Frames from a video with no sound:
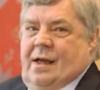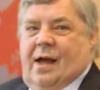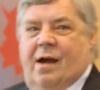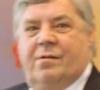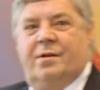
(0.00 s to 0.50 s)

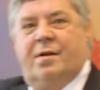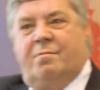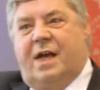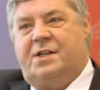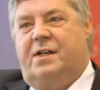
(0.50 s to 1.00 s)
how do you
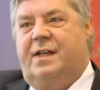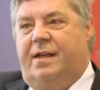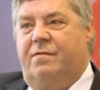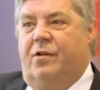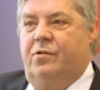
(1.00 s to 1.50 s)
measure
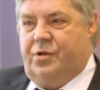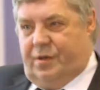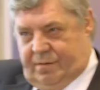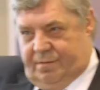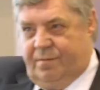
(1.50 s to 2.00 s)
the
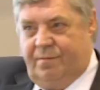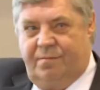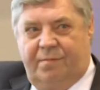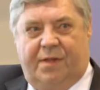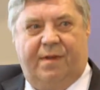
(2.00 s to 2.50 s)
evolution
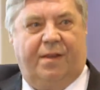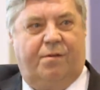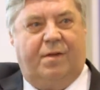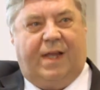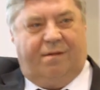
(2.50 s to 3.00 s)
between
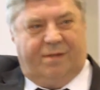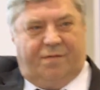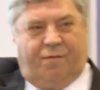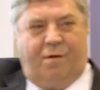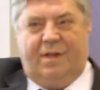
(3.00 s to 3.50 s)

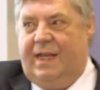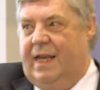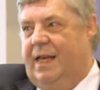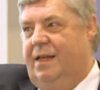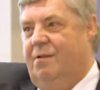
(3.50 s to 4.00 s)
2014
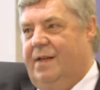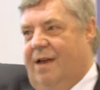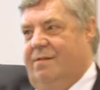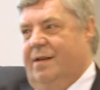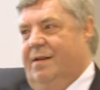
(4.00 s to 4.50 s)
and
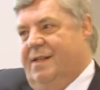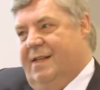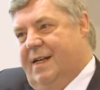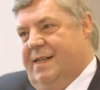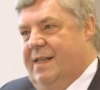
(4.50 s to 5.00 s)

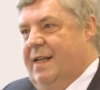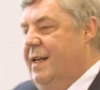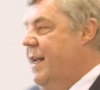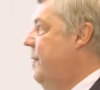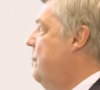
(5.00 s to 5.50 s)
2016? Yeah?